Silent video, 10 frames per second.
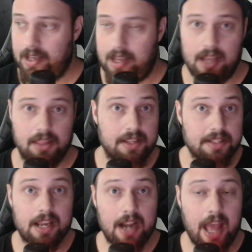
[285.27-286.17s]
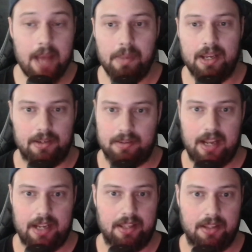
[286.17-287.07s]
And this can happen
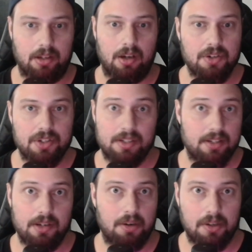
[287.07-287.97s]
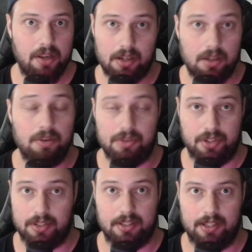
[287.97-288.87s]
like consciously or
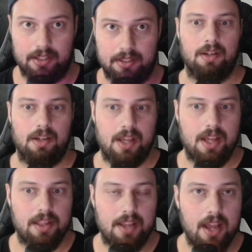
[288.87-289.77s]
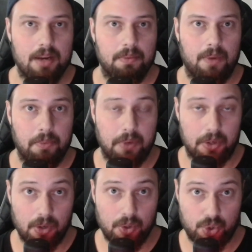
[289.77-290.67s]
unconsciously. And then when we
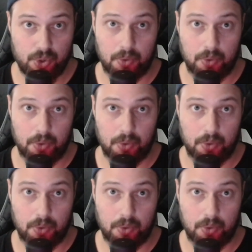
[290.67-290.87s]
go to